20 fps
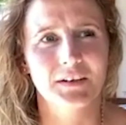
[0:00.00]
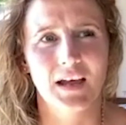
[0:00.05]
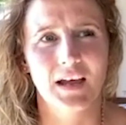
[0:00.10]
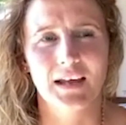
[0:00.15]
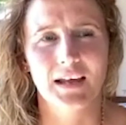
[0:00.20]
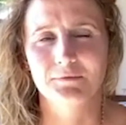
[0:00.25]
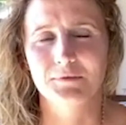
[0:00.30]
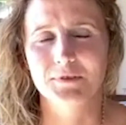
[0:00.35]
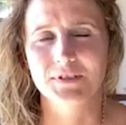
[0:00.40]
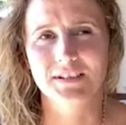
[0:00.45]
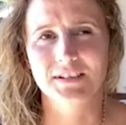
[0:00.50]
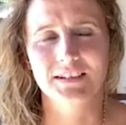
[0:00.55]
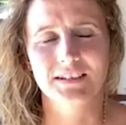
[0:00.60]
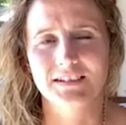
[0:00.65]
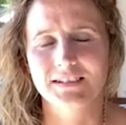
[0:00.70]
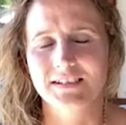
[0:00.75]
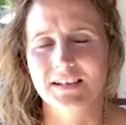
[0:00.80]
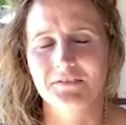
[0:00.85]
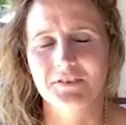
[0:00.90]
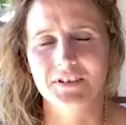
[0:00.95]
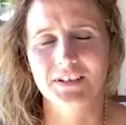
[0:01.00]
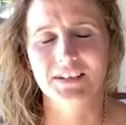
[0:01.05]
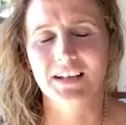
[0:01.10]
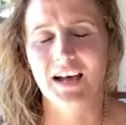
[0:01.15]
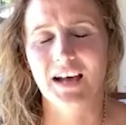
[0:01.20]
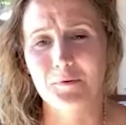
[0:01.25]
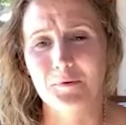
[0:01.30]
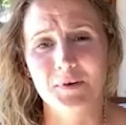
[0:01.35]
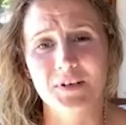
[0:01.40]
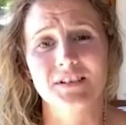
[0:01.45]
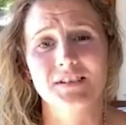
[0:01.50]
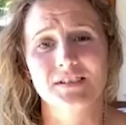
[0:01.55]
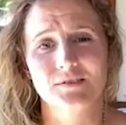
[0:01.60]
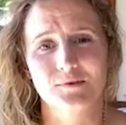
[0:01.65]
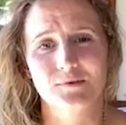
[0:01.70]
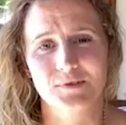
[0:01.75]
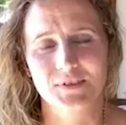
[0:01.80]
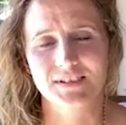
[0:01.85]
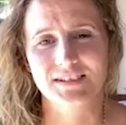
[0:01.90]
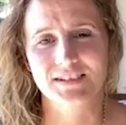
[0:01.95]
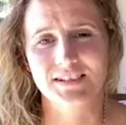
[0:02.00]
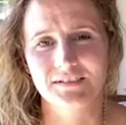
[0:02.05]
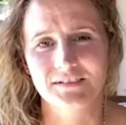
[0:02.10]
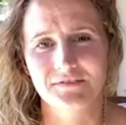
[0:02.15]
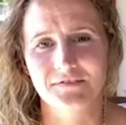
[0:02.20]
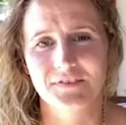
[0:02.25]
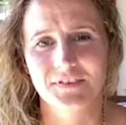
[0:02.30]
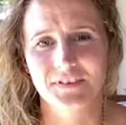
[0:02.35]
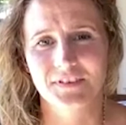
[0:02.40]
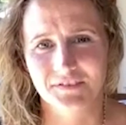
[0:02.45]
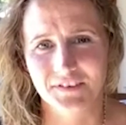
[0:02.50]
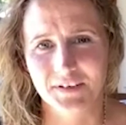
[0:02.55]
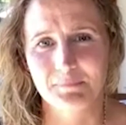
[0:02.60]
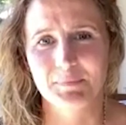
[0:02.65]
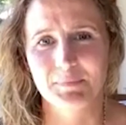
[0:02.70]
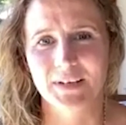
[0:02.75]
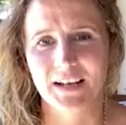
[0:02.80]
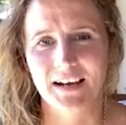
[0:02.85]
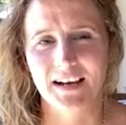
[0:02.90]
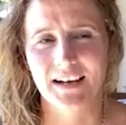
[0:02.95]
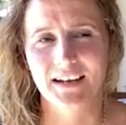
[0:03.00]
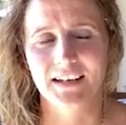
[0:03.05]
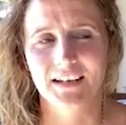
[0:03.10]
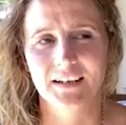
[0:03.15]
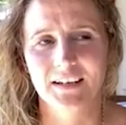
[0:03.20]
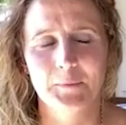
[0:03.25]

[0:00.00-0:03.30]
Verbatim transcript: and within several hours to receive reply.